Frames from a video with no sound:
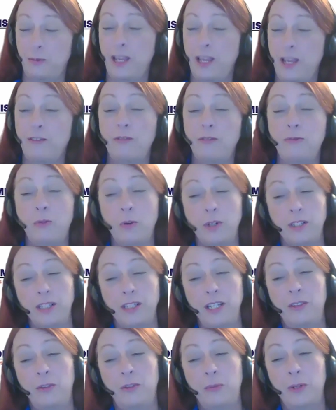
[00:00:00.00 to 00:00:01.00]
we have a
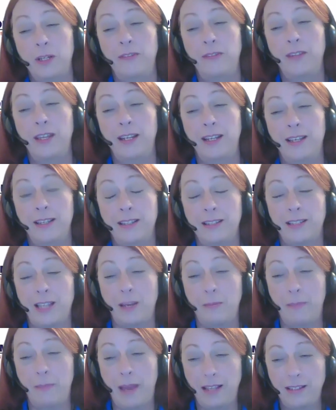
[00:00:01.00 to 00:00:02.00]
14th one that is
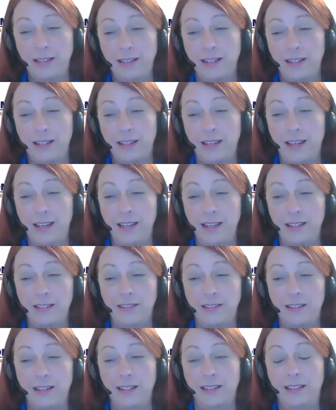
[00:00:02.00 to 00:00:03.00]
a basket case
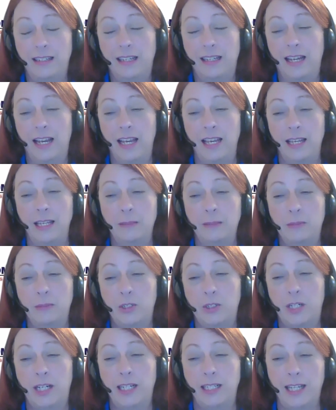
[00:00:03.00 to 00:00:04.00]
that i am
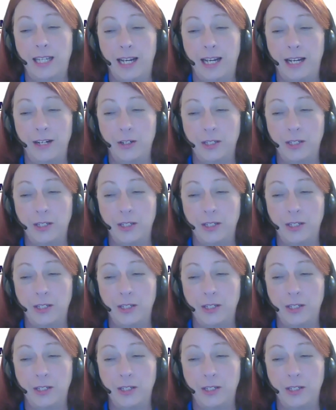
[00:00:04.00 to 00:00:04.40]
trying to hire